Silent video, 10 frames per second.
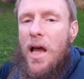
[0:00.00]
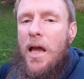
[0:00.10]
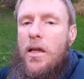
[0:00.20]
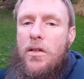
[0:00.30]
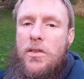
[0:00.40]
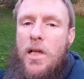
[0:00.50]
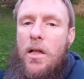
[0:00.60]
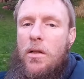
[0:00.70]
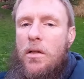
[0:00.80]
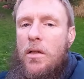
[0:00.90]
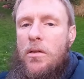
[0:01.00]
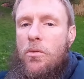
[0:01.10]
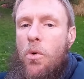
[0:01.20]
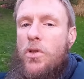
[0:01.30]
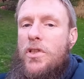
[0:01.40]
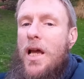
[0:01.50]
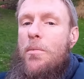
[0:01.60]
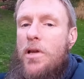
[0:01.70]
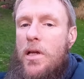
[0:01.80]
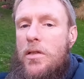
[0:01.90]
I can tell what
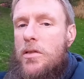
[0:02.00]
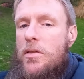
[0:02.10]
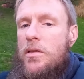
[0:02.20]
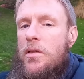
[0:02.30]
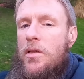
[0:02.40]
time it is,